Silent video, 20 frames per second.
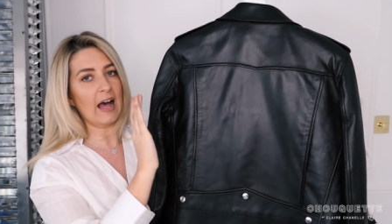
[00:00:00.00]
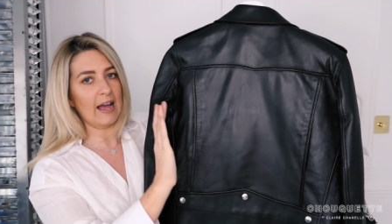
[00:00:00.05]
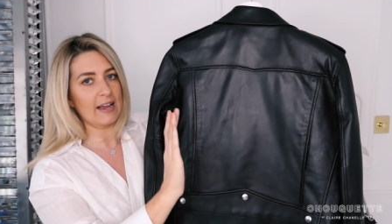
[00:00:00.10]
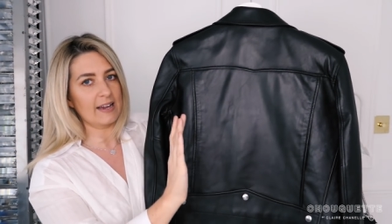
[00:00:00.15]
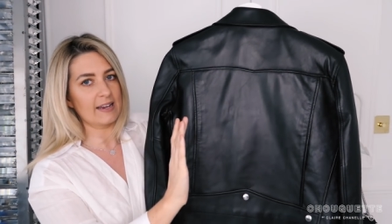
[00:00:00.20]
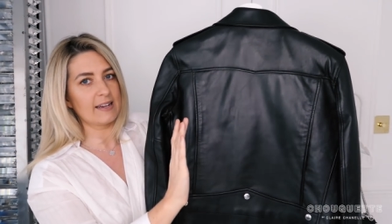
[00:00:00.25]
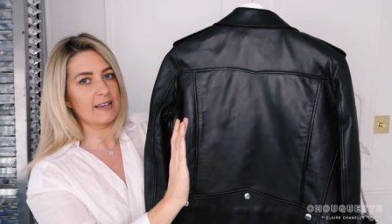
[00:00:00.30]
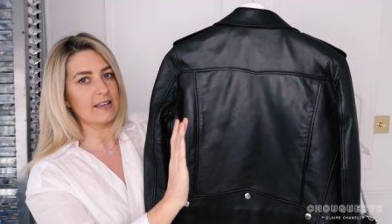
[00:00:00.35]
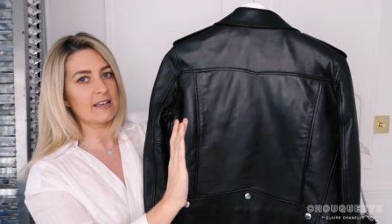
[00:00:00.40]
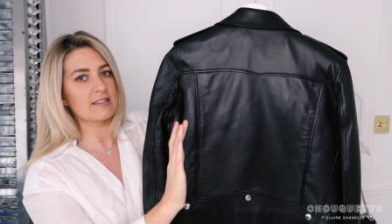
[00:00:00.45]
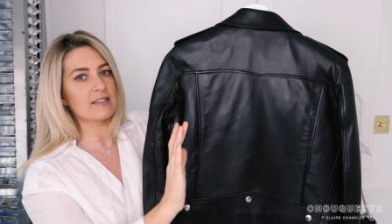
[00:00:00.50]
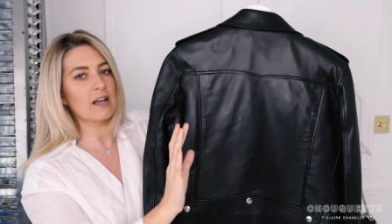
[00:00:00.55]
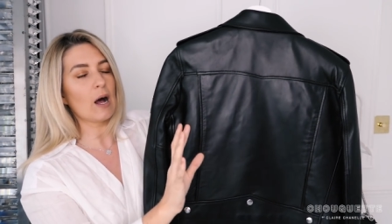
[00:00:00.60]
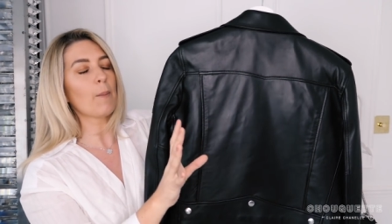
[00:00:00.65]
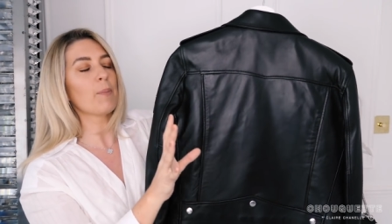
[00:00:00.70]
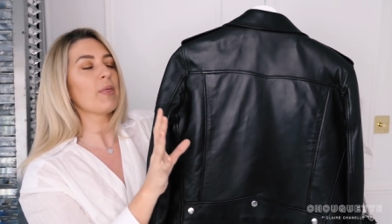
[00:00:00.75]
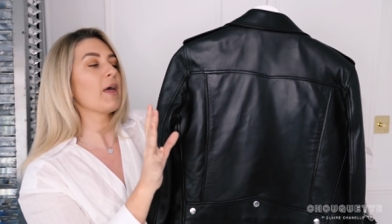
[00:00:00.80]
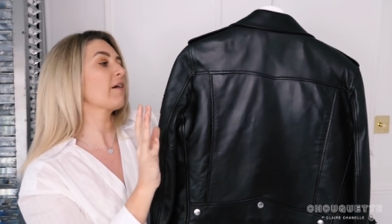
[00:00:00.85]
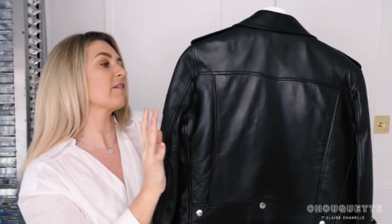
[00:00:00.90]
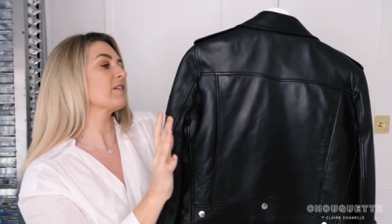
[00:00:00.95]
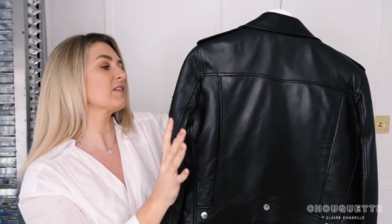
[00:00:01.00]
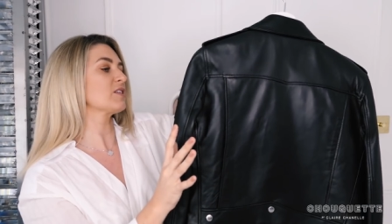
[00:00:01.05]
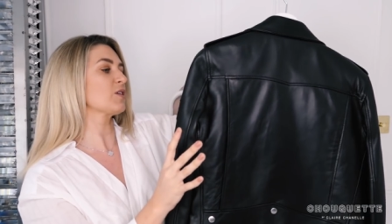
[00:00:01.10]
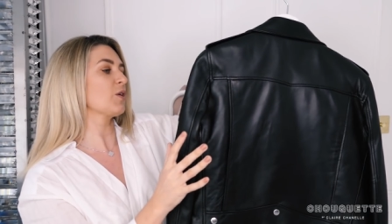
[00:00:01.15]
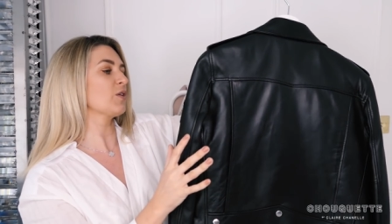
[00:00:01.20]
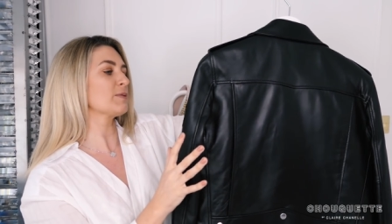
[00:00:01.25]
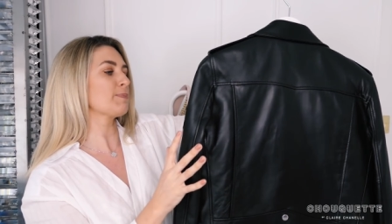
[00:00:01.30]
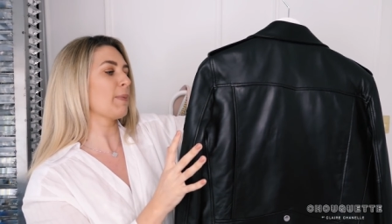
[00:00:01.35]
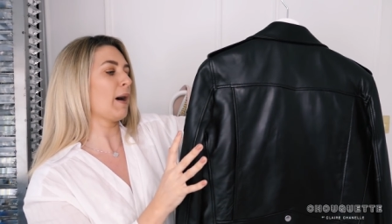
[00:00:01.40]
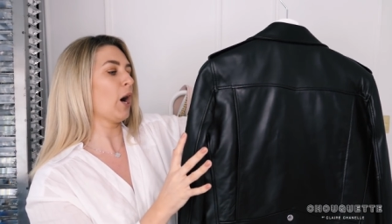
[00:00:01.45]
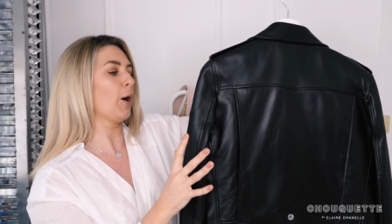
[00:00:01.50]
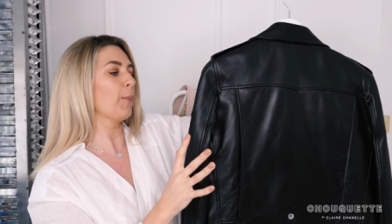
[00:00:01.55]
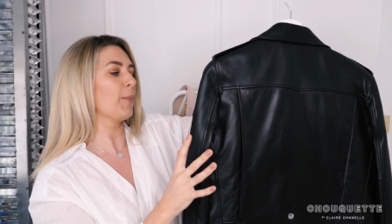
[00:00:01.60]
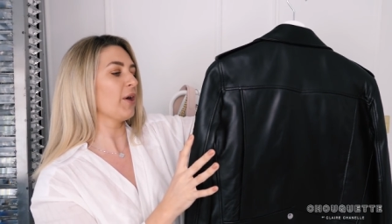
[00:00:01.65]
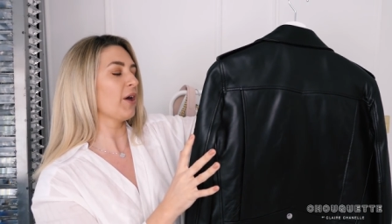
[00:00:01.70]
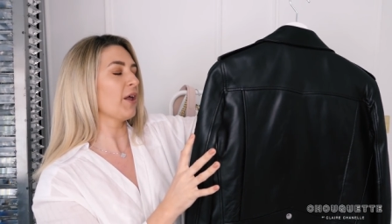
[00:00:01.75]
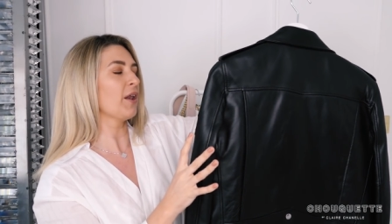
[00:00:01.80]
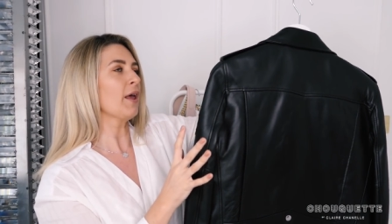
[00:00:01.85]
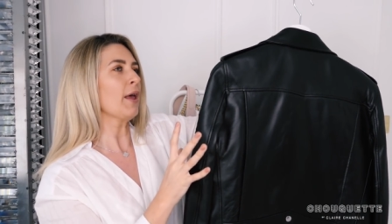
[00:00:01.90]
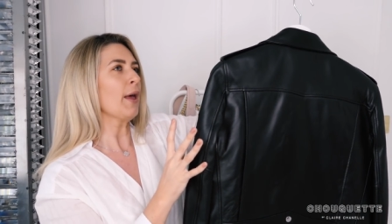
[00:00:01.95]
Acne is up there and so is
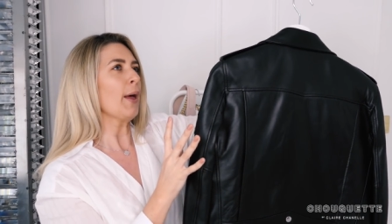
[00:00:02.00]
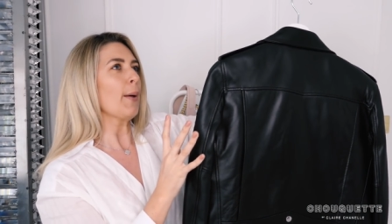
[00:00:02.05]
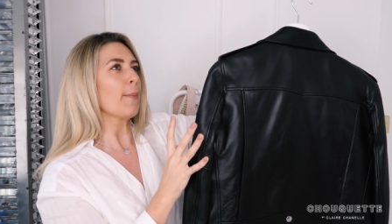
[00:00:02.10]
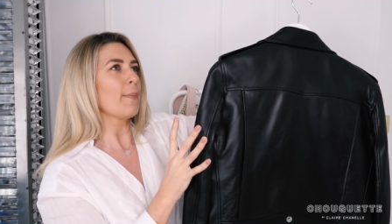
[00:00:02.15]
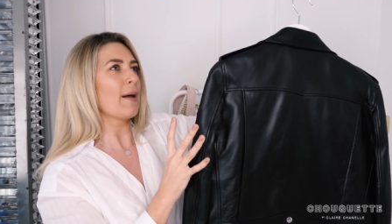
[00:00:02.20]
Balmain.